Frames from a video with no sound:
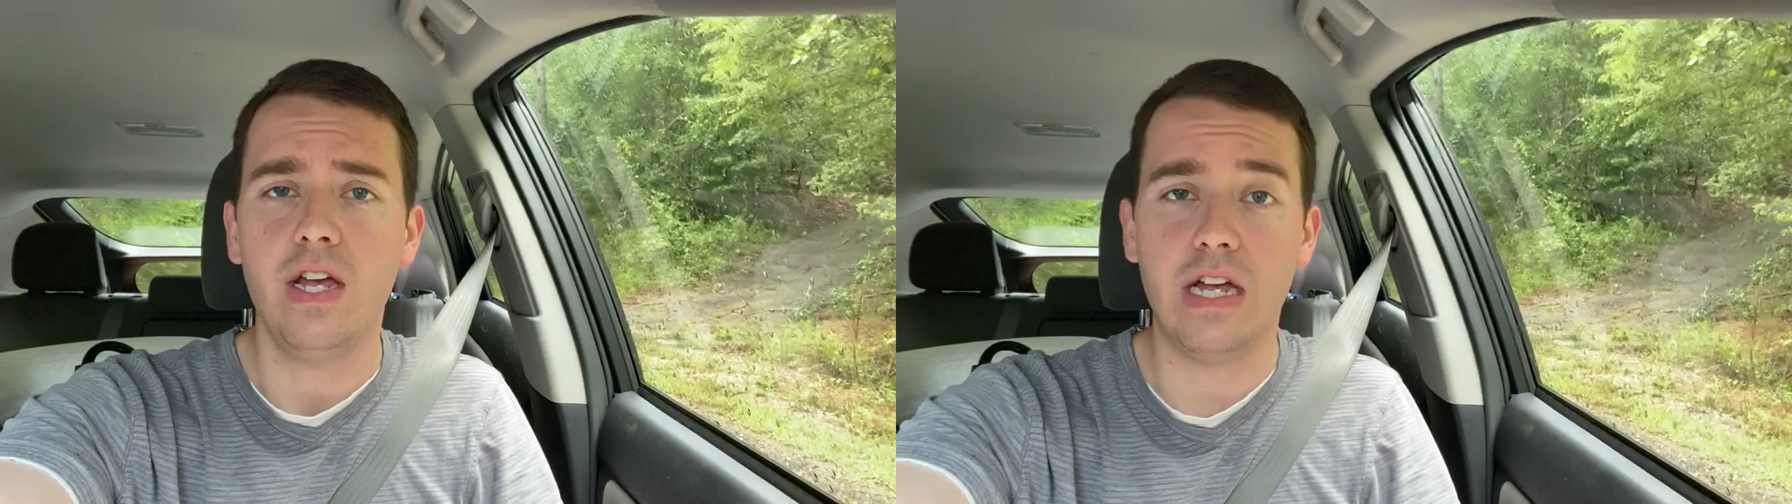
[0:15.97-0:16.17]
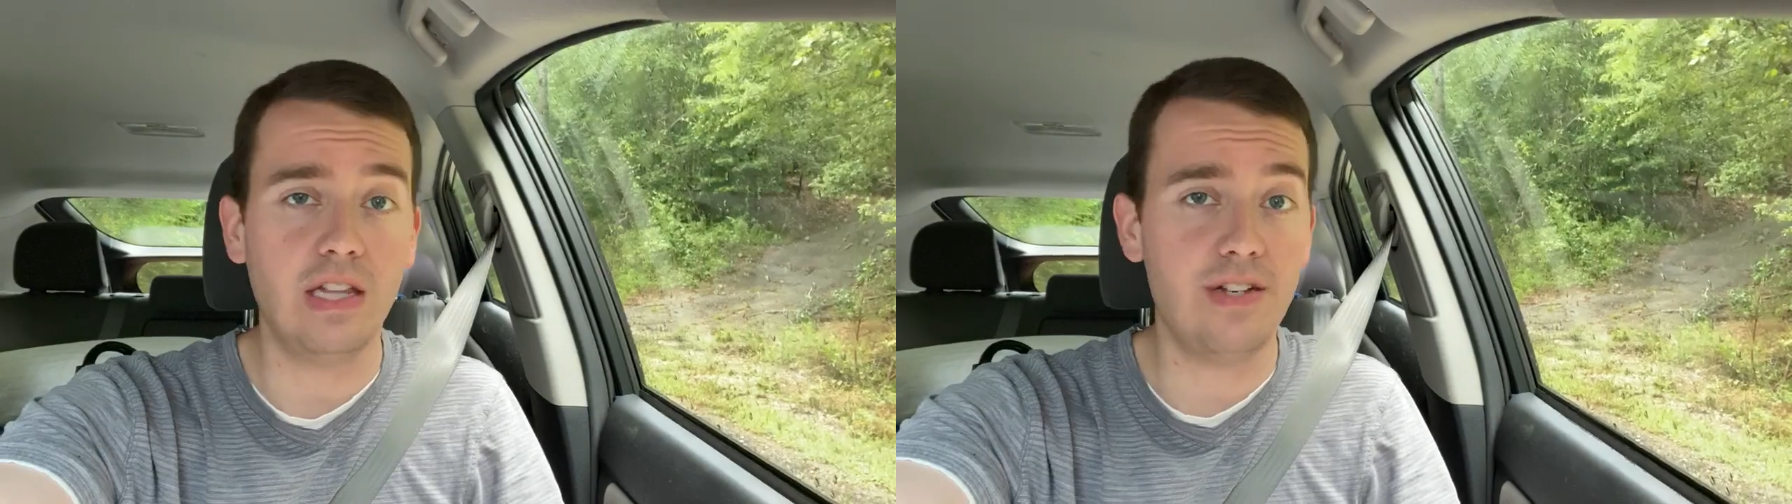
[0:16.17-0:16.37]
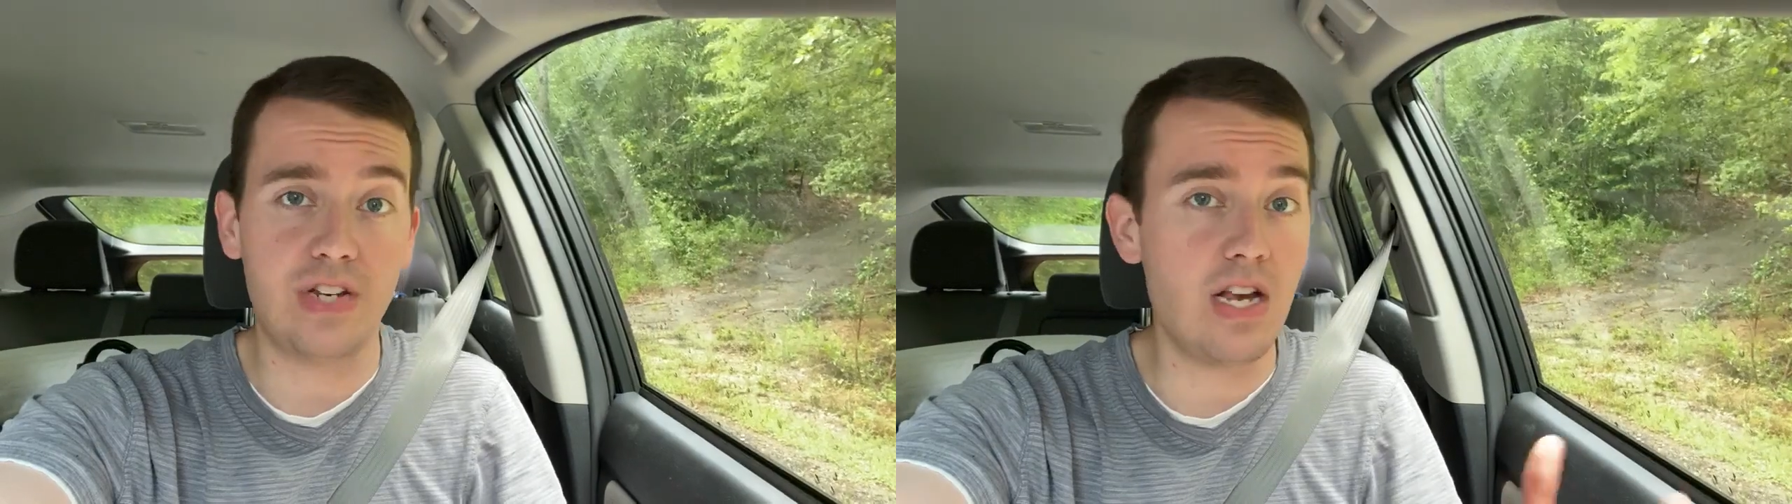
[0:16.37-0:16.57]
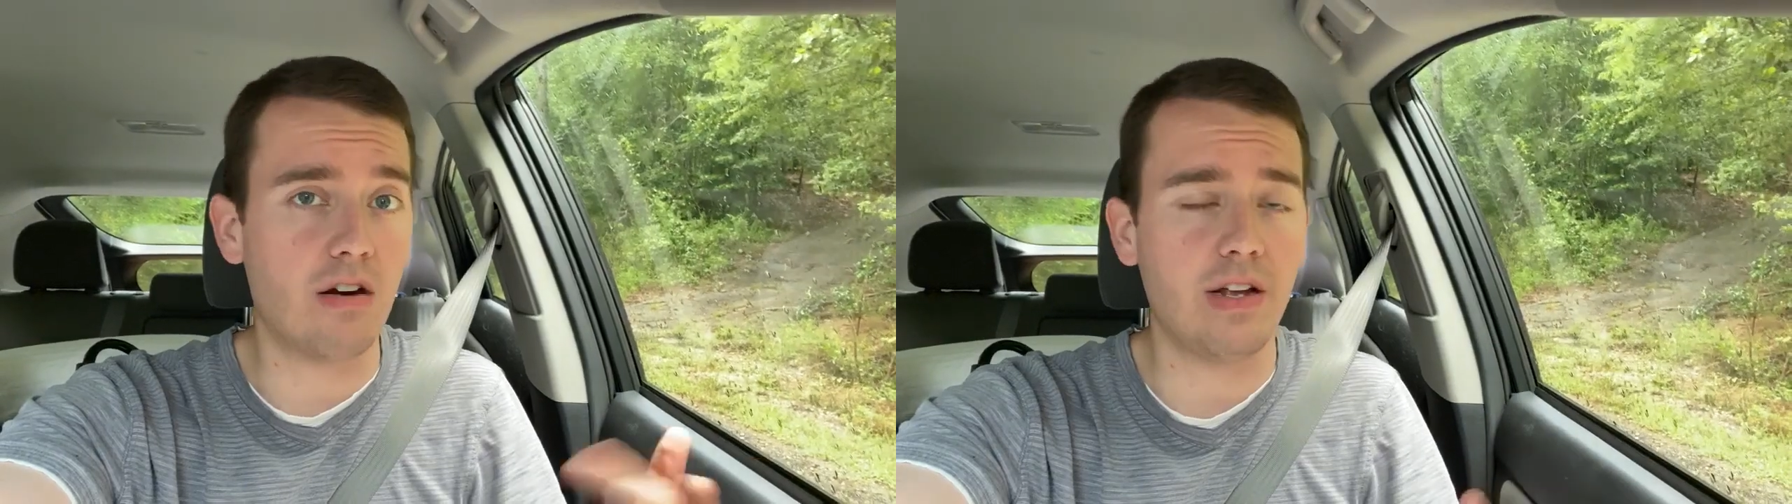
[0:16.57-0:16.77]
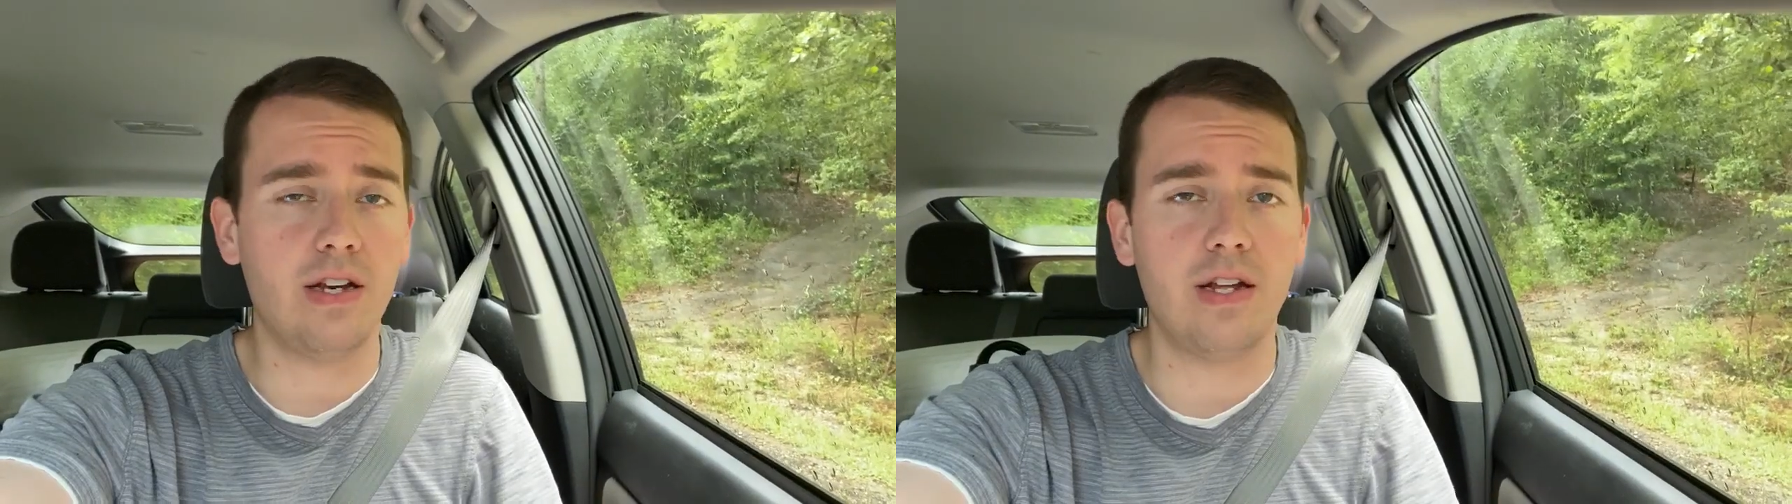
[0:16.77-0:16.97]
He lived
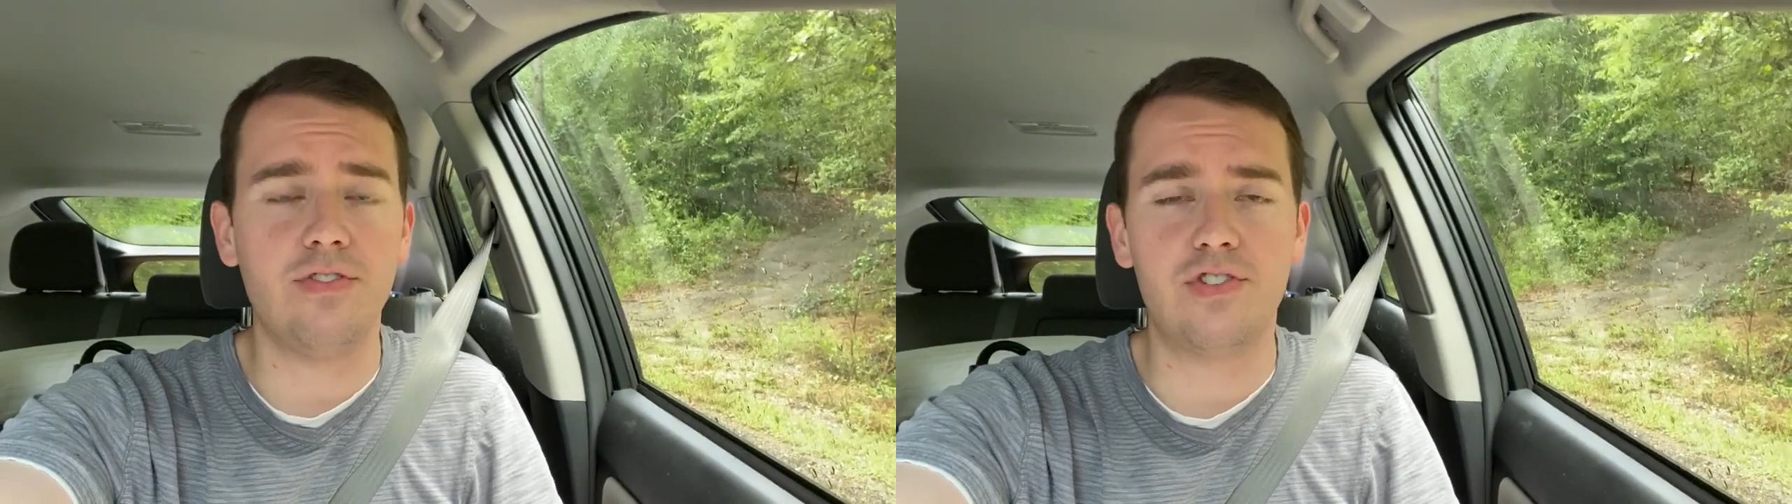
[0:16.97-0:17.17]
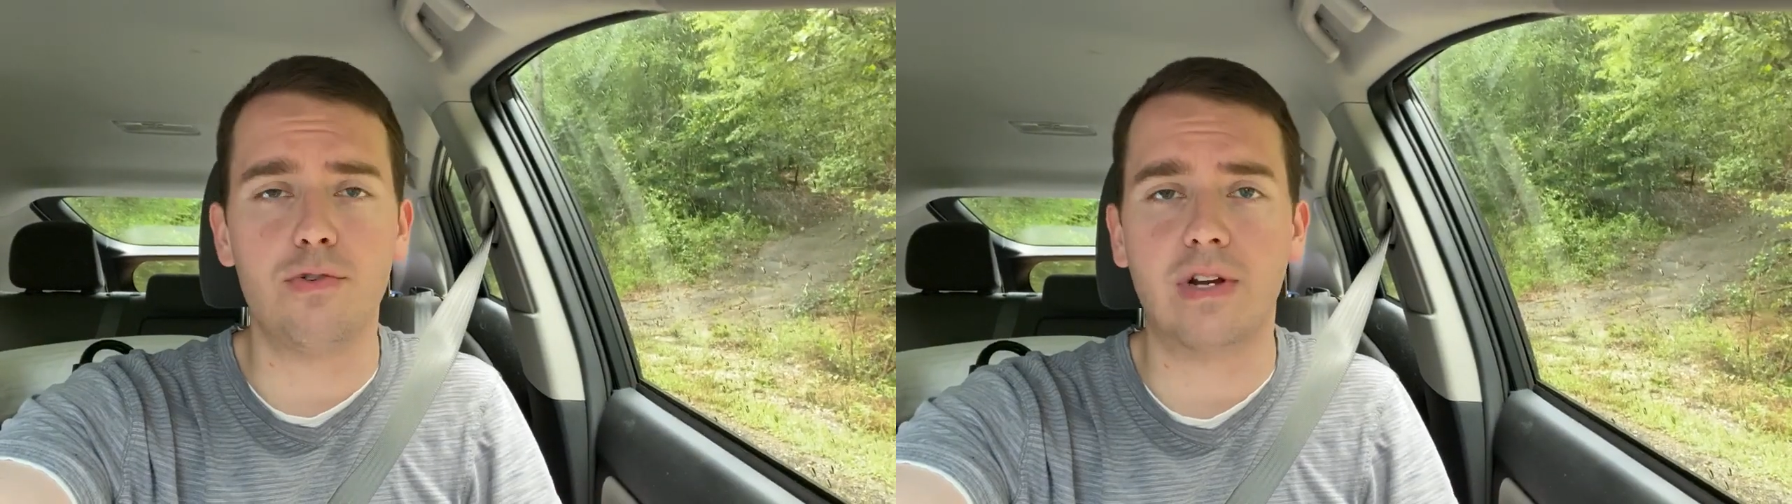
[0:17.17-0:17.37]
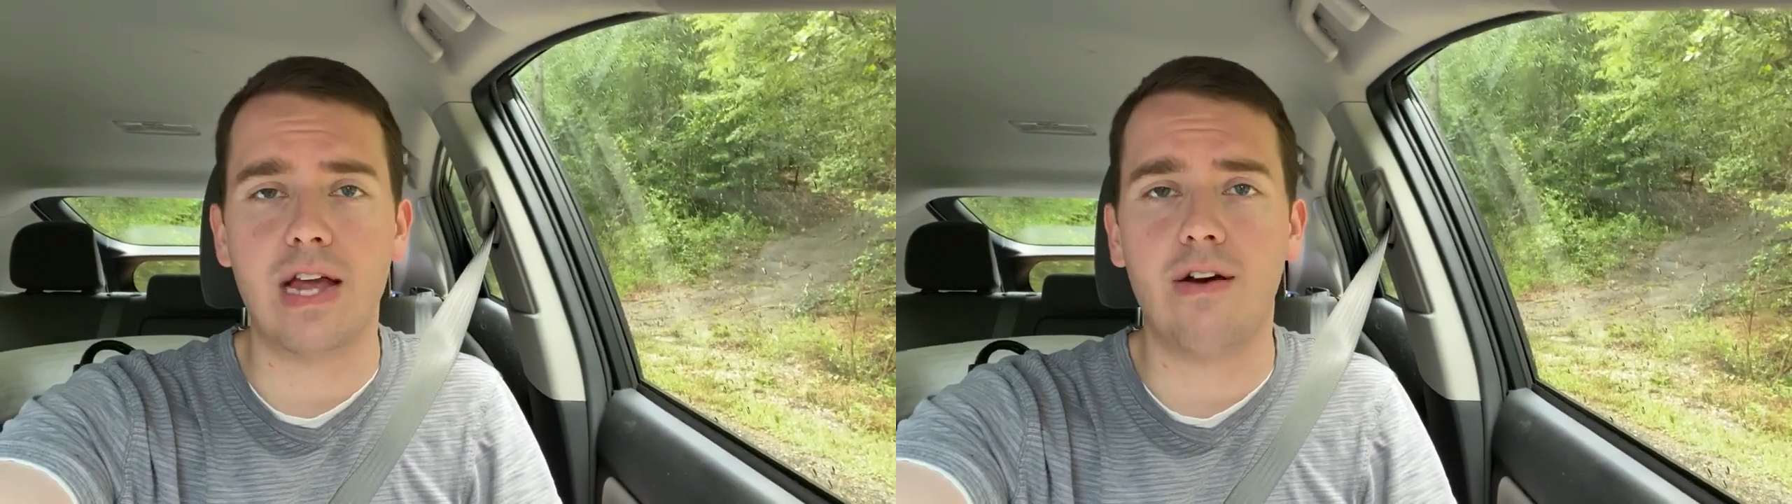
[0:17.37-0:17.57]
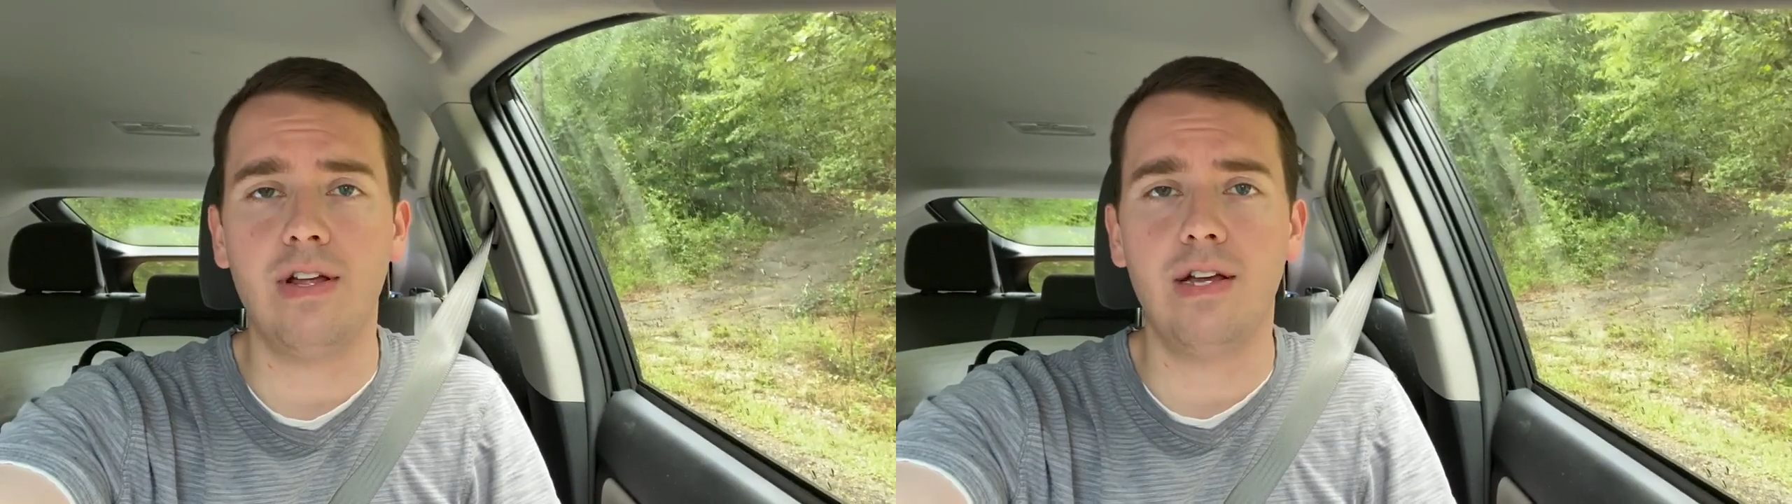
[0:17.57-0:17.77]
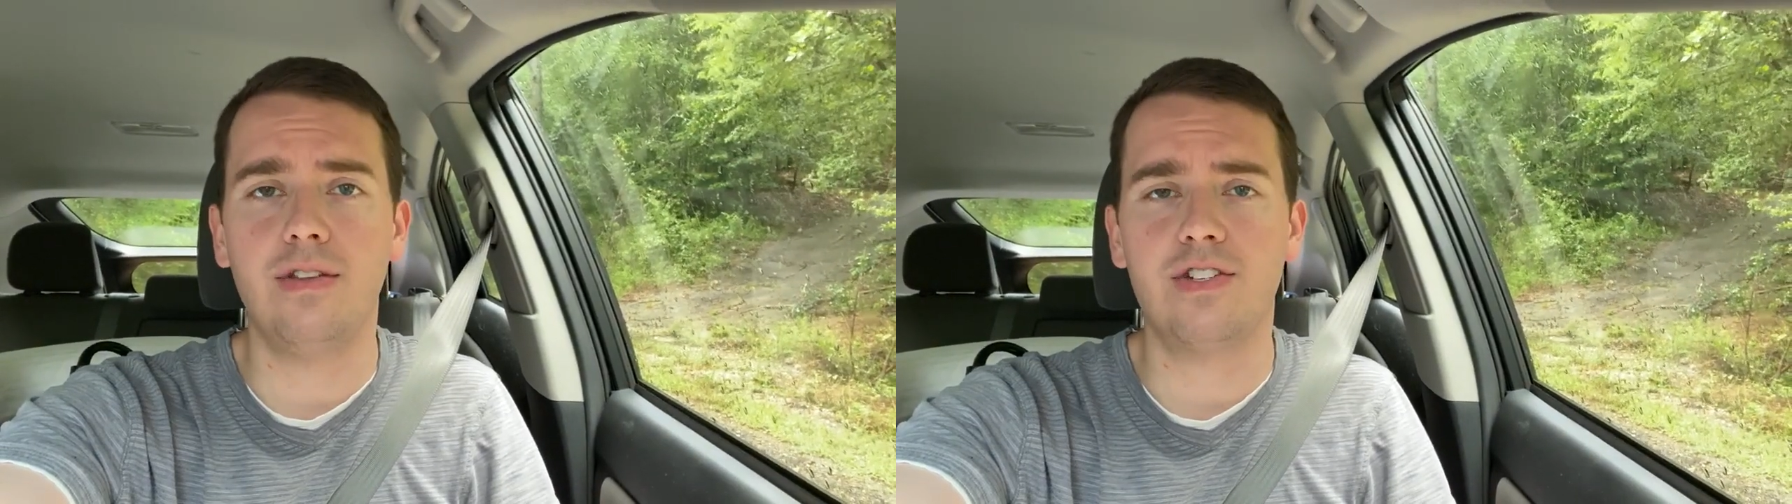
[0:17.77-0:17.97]
here in, in Stewart County in